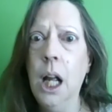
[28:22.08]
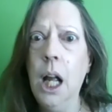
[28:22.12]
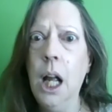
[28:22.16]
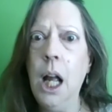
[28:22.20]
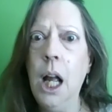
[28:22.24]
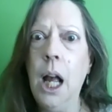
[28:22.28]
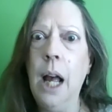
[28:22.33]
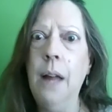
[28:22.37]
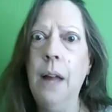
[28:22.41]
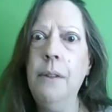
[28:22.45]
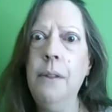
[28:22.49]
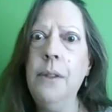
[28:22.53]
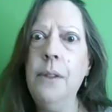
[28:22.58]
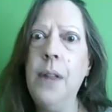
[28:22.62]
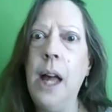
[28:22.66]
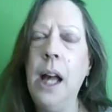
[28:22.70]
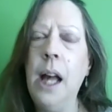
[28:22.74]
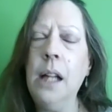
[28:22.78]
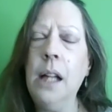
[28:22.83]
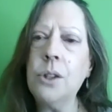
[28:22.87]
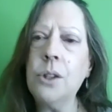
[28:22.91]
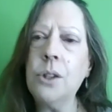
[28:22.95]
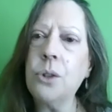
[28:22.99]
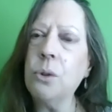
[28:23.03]
And
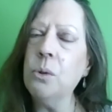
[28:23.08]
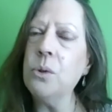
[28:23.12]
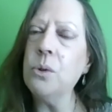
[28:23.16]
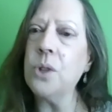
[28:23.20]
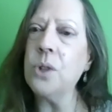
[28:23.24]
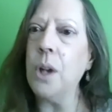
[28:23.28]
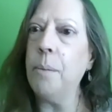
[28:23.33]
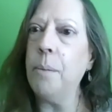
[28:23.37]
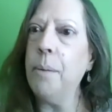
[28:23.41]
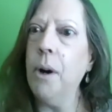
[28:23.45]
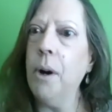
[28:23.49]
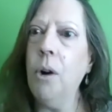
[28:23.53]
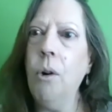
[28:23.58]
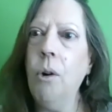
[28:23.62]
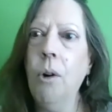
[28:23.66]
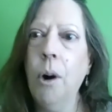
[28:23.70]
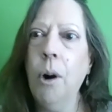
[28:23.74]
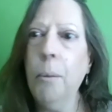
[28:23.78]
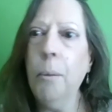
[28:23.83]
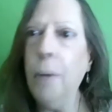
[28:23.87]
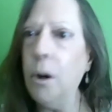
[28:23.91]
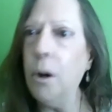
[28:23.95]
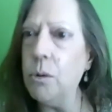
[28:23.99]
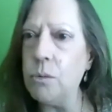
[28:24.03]
that screws up our
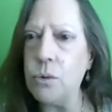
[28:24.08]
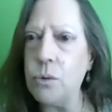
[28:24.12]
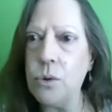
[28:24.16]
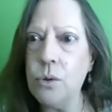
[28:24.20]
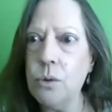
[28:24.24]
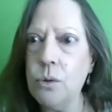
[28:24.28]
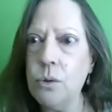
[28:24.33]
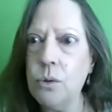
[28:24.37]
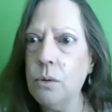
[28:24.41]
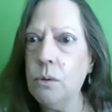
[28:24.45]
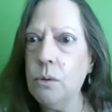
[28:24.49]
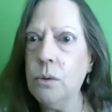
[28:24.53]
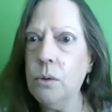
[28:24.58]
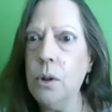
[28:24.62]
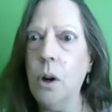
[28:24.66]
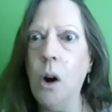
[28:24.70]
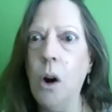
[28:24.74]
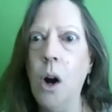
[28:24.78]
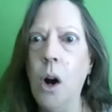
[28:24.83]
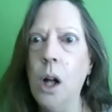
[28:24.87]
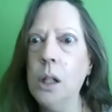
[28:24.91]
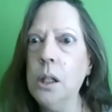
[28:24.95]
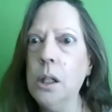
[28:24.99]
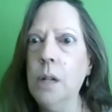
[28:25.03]
hormones. They're
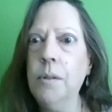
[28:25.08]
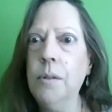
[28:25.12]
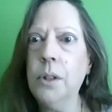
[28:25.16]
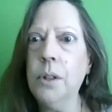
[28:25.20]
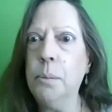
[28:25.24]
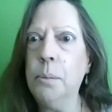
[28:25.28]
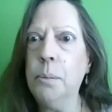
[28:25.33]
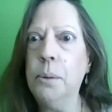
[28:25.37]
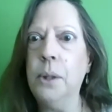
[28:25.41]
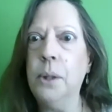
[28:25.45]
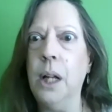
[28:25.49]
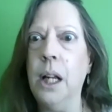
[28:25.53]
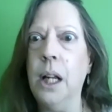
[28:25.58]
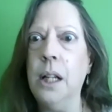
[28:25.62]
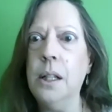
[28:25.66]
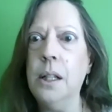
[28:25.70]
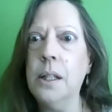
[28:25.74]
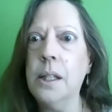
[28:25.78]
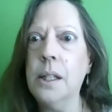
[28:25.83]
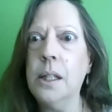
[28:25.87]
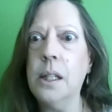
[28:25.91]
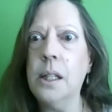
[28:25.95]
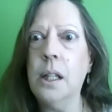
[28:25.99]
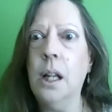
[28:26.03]
all over the
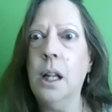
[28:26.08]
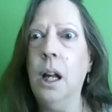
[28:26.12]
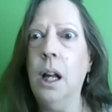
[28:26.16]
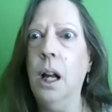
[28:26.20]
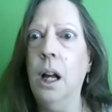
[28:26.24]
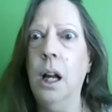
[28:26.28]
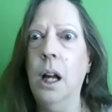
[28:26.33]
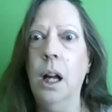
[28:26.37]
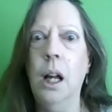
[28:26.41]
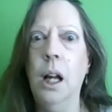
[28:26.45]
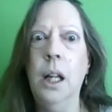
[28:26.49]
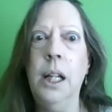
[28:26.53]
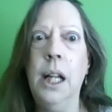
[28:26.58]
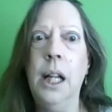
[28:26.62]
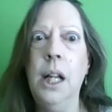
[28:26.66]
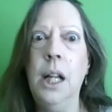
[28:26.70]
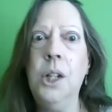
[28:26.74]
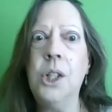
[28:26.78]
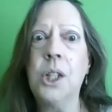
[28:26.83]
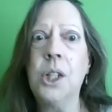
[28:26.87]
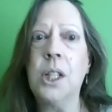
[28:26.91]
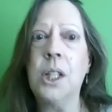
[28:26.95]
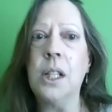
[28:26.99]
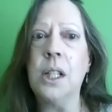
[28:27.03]
place. It
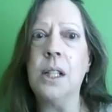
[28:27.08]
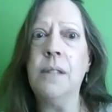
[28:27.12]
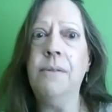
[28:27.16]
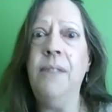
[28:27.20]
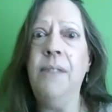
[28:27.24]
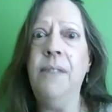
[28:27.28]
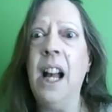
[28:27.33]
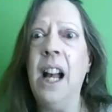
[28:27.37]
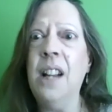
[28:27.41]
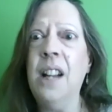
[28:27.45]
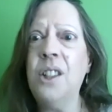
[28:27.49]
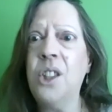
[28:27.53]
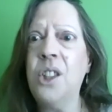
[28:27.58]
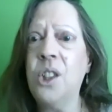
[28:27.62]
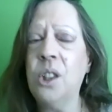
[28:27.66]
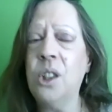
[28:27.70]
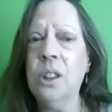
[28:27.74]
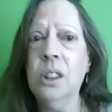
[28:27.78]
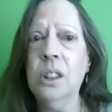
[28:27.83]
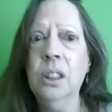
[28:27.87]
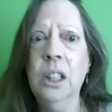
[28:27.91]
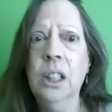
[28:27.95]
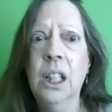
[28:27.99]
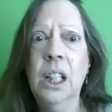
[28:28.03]
ages us
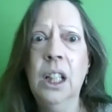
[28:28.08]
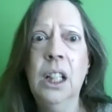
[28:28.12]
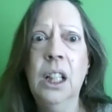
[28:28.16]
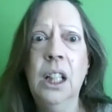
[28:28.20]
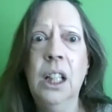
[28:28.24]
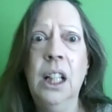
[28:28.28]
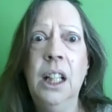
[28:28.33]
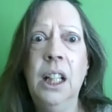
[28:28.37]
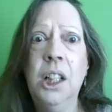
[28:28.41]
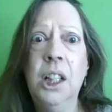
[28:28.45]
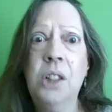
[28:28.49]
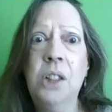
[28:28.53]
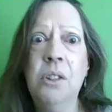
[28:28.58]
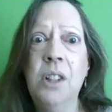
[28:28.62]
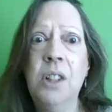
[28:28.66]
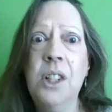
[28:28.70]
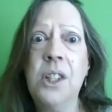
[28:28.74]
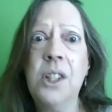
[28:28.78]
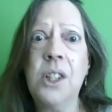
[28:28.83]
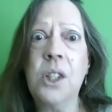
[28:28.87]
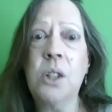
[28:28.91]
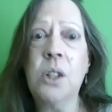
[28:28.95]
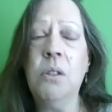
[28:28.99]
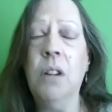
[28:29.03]
faster,
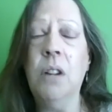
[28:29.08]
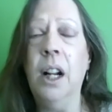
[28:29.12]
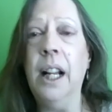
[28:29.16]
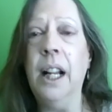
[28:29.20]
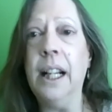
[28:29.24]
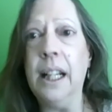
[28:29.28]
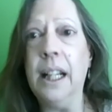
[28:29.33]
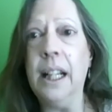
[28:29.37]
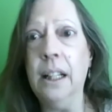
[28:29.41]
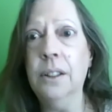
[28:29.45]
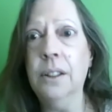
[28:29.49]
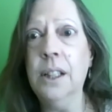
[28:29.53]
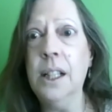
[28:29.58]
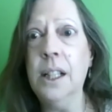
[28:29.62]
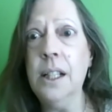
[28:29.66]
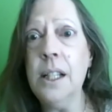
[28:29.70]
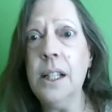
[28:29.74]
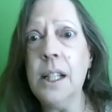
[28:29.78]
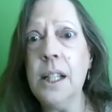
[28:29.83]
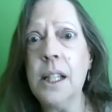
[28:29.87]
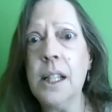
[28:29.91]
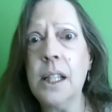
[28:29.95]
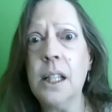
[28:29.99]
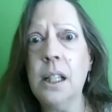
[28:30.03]
increases chronic
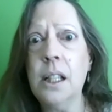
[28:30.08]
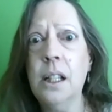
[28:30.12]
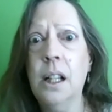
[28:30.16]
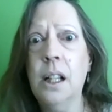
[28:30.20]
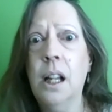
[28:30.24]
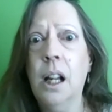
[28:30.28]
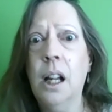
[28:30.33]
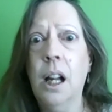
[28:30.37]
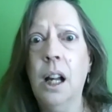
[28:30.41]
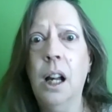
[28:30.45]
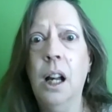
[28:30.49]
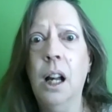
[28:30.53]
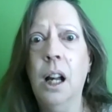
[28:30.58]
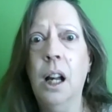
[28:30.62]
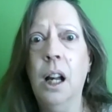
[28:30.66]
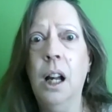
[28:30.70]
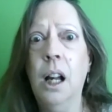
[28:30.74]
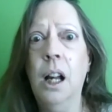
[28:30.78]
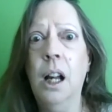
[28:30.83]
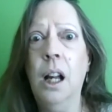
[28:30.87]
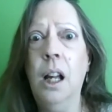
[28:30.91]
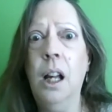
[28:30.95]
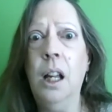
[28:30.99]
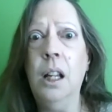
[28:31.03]
illness.
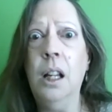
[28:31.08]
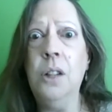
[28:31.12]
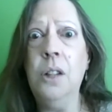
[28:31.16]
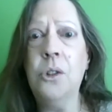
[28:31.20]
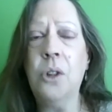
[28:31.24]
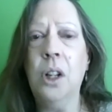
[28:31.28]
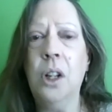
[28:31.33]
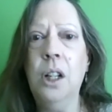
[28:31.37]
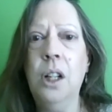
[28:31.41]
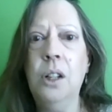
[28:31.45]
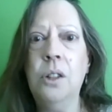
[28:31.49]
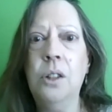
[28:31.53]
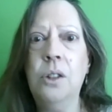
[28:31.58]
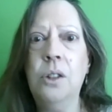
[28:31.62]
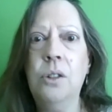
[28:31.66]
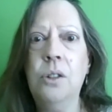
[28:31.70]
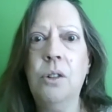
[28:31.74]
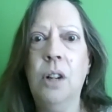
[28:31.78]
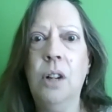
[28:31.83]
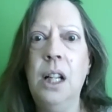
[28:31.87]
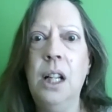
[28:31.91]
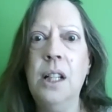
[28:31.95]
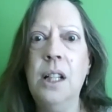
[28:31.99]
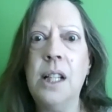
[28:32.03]
It
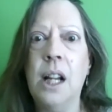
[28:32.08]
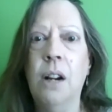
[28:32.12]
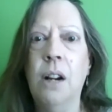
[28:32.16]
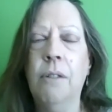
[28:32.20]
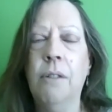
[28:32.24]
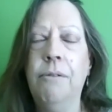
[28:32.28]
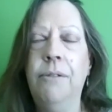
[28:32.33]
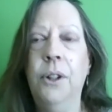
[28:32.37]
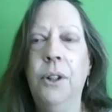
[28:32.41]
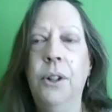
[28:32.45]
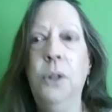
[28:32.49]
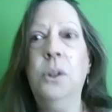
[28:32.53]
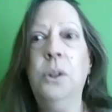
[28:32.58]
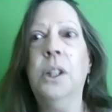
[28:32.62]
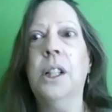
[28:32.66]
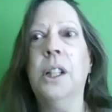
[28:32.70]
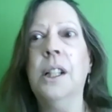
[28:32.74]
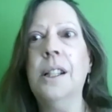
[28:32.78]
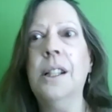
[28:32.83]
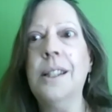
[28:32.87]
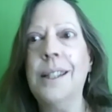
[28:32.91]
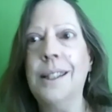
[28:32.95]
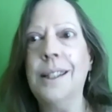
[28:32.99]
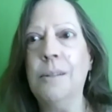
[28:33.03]
drains our
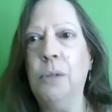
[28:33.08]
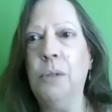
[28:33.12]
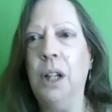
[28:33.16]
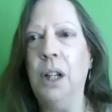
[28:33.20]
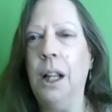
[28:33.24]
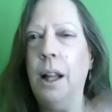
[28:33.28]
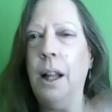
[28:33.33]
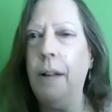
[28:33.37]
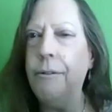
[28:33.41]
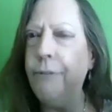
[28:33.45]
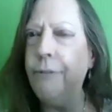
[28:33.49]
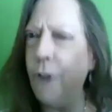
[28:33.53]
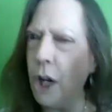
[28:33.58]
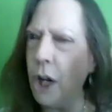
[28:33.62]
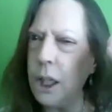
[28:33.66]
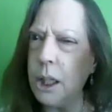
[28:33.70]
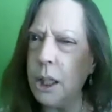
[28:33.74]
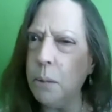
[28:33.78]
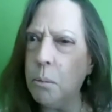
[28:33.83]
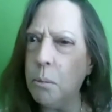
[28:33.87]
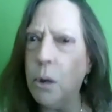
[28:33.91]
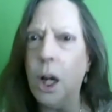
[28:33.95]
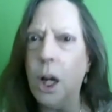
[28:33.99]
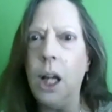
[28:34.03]
focus. We got
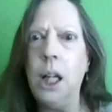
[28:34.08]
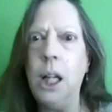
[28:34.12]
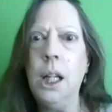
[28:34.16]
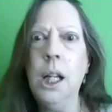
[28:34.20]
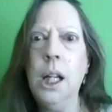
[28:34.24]
foggy brain.